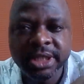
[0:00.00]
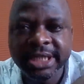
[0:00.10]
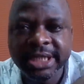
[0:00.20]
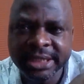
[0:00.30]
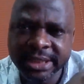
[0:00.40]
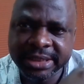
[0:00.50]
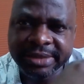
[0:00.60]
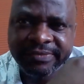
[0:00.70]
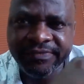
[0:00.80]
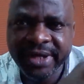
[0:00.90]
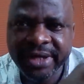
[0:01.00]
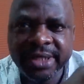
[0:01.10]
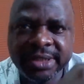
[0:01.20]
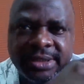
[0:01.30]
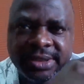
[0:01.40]
I think it's a
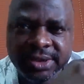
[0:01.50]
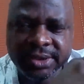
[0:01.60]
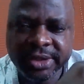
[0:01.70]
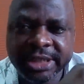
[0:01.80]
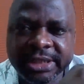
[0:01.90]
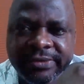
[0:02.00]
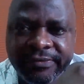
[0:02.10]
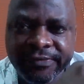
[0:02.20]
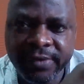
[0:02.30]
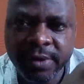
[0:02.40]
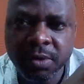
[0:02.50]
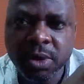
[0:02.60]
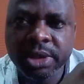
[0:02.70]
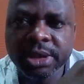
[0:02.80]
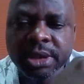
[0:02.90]
very
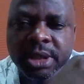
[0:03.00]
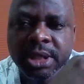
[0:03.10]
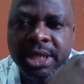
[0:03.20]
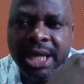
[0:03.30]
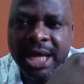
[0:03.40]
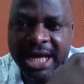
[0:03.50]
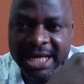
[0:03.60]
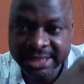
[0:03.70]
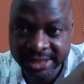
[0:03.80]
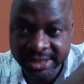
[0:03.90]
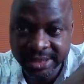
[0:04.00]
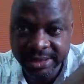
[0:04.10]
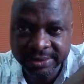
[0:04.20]
straightforward answer